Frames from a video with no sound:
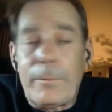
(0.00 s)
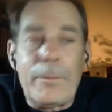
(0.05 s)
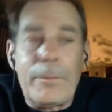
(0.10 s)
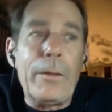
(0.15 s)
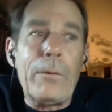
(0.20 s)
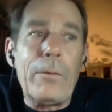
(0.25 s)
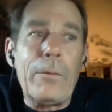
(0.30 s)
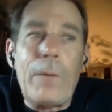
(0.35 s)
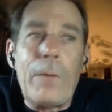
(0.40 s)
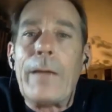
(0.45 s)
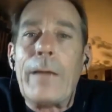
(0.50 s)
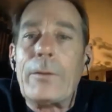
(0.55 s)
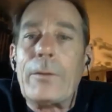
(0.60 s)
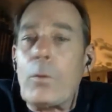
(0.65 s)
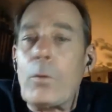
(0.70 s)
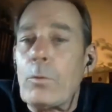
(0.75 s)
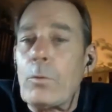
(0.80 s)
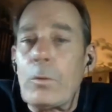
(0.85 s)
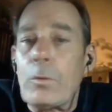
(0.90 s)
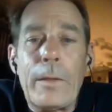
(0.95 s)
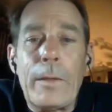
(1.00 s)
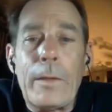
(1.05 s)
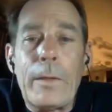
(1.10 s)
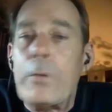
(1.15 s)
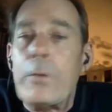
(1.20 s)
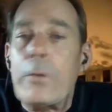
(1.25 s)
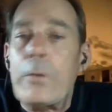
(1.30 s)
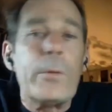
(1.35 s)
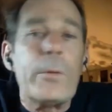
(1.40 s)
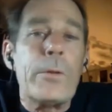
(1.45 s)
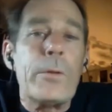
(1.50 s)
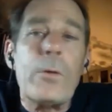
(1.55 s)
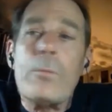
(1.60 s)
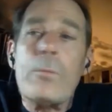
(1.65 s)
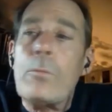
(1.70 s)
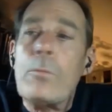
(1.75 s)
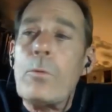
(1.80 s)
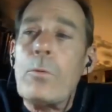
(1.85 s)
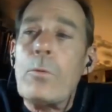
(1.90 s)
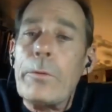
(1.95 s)
you know, I told her what I knew and no
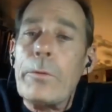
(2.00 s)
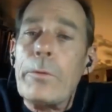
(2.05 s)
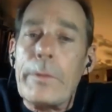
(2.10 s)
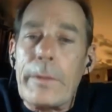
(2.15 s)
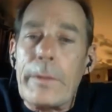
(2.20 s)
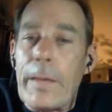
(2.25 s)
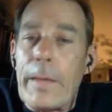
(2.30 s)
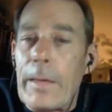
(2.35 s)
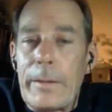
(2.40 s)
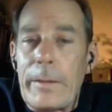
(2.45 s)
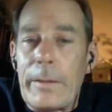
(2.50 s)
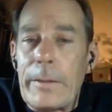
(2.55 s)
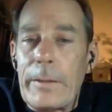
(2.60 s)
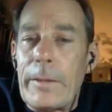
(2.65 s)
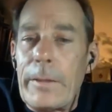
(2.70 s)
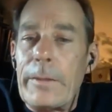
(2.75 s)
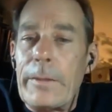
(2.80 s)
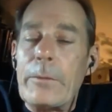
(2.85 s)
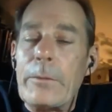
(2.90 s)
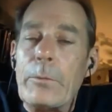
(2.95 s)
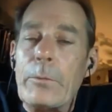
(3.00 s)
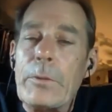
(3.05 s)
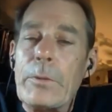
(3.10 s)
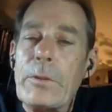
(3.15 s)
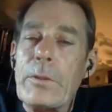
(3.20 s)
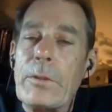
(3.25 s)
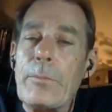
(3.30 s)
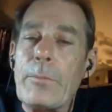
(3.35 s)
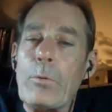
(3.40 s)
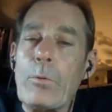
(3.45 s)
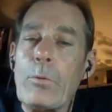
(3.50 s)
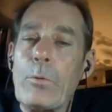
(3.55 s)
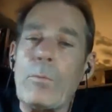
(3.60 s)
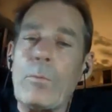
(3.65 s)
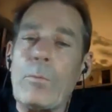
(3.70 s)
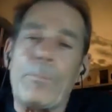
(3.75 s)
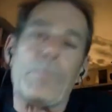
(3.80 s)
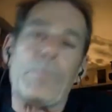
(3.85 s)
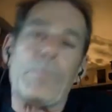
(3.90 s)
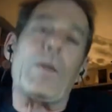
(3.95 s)
more than that. It, it's, it was
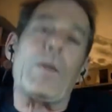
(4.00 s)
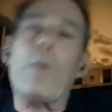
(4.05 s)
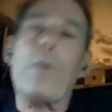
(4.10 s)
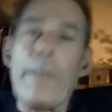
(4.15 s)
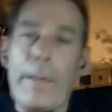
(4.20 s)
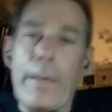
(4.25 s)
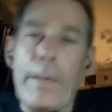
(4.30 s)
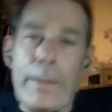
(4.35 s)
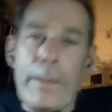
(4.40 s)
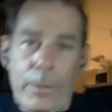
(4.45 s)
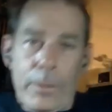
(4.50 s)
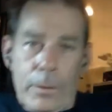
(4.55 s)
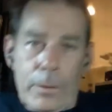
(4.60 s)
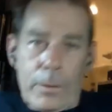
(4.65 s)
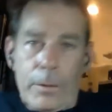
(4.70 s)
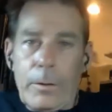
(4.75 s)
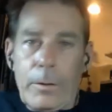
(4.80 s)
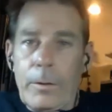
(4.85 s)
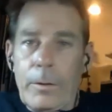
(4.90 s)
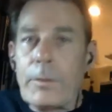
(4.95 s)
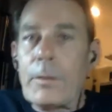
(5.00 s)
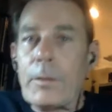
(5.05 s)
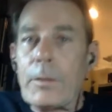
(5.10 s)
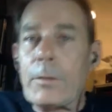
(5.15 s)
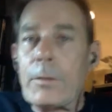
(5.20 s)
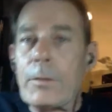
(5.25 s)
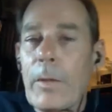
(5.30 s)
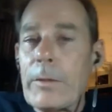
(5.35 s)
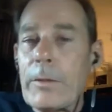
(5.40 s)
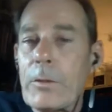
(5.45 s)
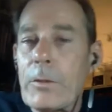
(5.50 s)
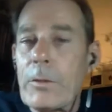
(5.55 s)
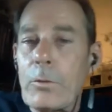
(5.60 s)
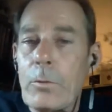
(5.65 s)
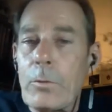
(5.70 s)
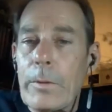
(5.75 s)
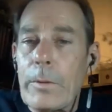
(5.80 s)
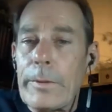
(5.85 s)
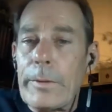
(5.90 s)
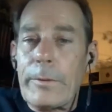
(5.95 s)
simple, okay, this is my
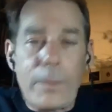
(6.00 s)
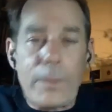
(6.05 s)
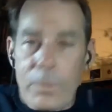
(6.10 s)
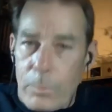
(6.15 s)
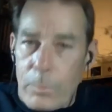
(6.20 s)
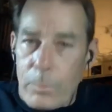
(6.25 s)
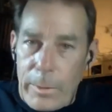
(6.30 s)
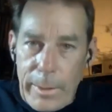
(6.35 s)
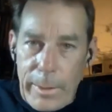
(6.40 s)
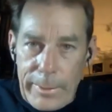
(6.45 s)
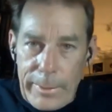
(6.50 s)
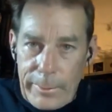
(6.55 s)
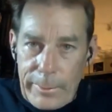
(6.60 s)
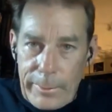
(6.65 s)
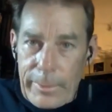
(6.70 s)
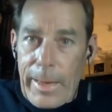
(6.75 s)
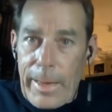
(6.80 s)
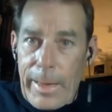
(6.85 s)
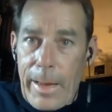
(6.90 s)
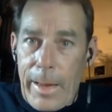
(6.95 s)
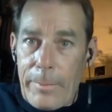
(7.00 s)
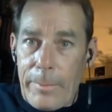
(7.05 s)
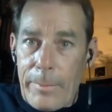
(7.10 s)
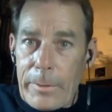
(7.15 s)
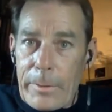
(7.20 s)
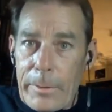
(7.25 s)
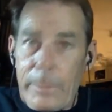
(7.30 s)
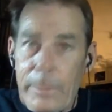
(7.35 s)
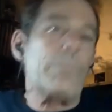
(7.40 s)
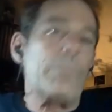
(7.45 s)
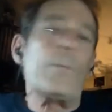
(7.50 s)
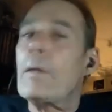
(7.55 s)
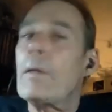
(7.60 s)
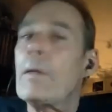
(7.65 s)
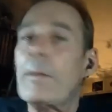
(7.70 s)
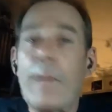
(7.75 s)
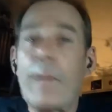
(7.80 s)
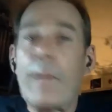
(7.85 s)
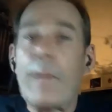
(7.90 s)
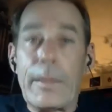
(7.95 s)
story. This is what I think happened.
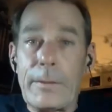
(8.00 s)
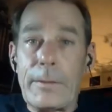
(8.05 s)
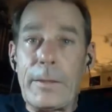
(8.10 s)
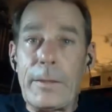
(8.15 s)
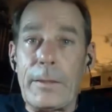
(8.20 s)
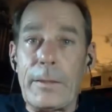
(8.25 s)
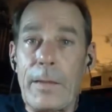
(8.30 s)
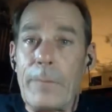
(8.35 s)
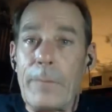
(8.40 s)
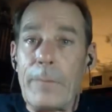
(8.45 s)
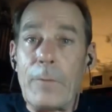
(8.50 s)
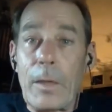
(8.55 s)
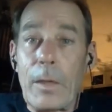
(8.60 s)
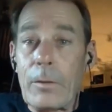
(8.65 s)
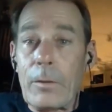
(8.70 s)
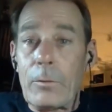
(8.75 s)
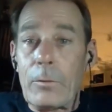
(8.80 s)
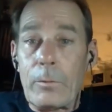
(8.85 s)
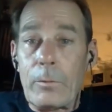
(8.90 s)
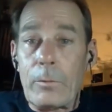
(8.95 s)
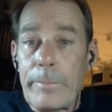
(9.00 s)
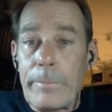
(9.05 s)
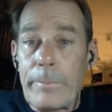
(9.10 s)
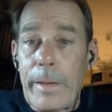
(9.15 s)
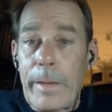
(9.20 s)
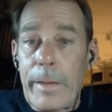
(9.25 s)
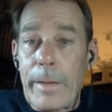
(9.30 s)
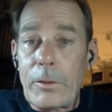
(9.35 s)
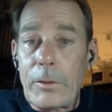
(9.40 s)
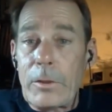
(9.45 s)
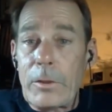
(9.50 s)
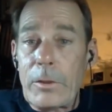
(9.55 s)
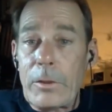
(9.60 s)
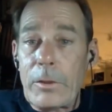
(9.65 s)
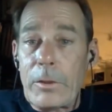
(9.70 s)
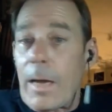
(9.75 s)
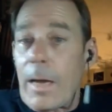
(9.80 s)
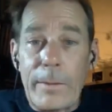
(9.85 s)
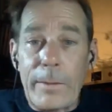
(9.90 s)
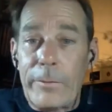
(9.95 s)
That's it. I'm not going to embellish it.
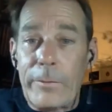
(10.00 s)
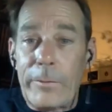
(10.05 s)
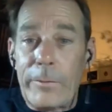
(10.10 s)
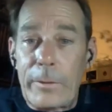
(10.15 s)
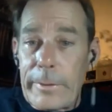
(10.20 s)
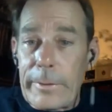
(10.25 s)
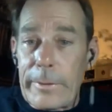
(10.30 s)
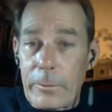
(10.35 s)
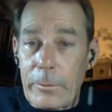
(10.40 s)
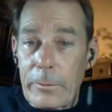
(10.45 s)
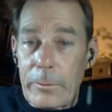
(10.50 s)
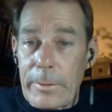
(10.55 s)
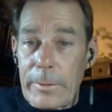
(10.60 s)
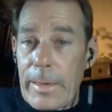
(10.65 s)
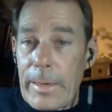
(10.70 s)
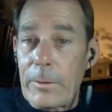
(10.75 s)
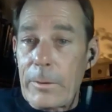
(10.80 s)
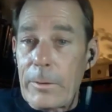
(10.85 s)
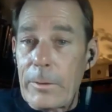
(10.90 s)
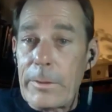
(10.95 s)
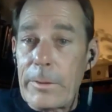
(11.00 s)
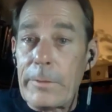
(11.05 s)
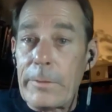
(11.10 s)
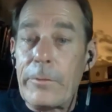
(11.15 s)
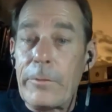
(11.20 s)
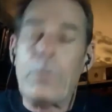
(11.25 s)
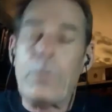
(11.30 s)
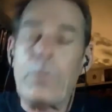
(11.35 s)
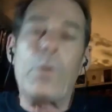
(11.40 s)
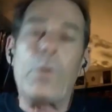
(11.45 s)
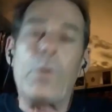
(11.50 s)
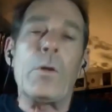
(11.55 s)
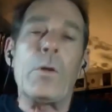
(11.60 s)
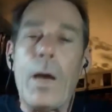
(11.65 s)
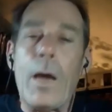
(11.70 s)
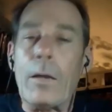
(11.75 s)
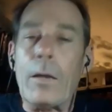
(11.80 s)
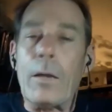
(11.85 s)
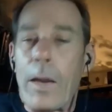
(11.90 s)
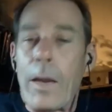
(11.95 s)
I don't have a linear narrative.
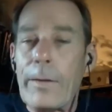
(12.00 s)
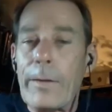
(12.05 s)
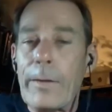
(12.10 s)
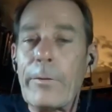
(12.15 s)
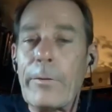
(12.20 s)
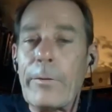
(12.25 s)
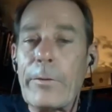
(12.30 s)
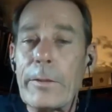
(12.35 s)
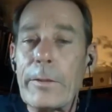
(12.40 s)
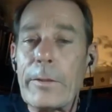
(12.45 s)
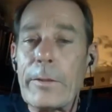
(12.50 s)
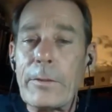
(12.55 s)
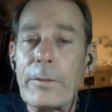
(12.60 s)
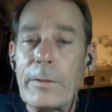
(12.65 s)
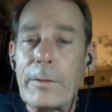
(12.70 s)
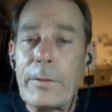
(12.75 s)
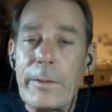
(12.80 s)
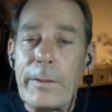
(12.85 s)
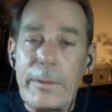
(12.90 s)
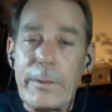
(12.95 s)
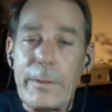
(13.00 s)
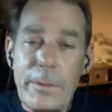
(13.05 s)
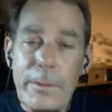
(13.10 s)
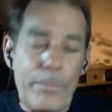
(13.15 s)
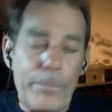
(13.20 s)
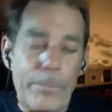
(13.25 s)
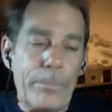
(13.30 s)
A lot of the things in these